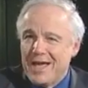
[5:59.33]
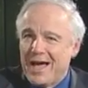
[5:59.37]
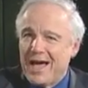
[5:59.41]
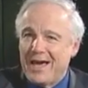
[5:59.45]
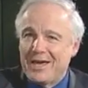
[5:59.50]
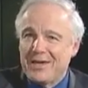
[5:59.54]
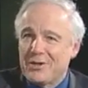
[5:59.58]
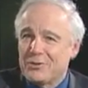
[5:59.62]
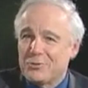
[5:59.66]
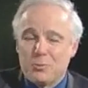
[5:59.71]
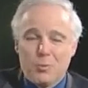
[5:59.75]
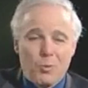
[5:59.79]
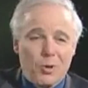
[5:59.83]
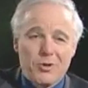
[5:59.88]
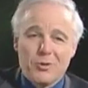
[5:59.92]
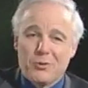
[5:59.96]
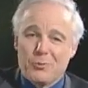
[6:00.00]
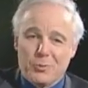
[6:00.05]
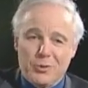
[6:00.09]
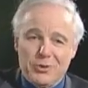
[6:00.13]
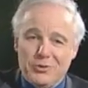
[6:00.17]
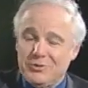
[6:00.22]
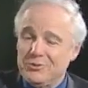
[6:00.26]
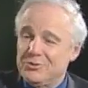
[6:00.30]
I guess one of the
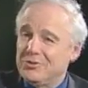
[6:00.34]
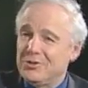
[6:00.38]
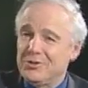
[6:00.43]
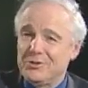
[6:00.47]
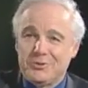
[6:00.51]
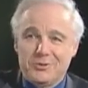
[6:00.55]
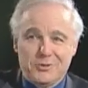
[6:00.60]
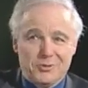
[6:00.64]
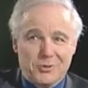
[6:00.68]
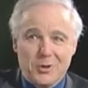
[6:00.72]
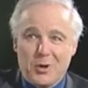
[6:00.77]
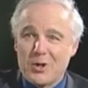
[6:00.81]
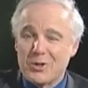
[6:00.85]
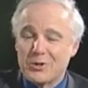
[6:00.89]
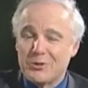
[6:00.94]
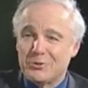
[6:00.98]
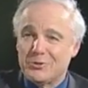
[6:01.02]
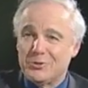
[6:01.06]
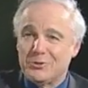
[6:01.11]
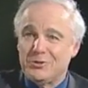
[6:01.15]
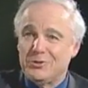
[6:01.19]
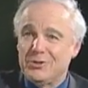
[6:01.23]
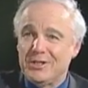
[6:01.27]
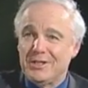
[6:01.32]
reasons is it's harder to
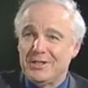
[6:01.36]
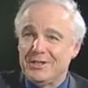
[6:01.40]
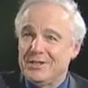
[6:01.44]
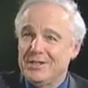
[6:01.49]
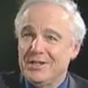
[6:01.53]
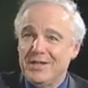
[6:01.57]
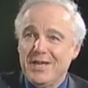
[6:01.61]
see.